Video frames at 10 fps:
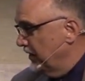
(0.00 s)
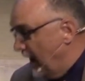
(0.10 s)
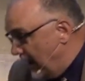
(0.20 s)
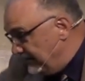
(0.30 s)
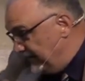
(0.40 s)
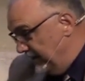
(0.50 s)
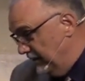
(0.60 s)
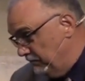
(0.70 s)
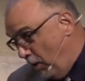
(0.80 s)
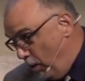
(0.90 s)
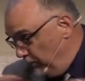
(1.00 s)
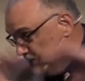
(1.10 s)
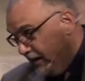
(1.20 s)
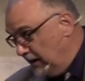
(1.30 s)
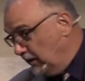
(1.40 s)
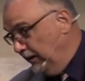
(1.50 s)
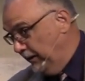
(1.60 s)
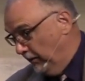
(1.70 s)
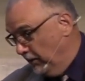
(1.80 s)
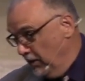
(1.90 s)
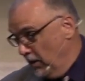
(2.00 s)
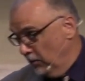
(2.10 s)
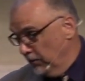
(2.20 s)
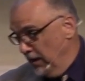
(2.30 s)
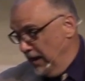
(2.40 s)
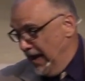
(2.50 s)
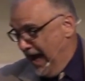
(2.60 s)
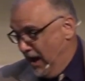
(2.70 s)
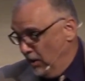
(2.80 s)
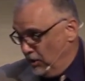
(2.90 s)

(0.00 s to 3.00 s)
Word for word: God did it. Paul was very clear on how